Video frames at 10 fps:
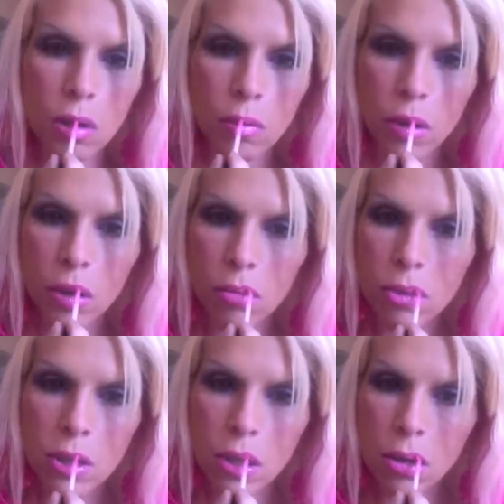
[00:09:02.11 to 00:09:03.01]
it when it
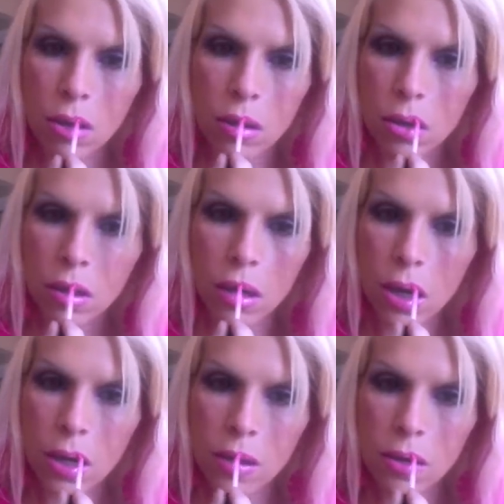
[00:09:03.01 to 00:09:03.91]
comes to the
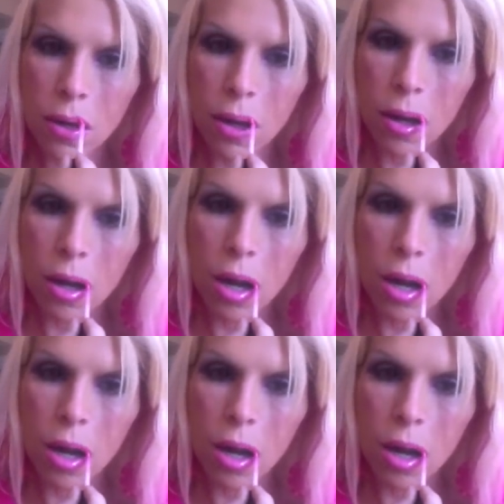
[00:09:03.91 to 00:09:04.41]
eyesight.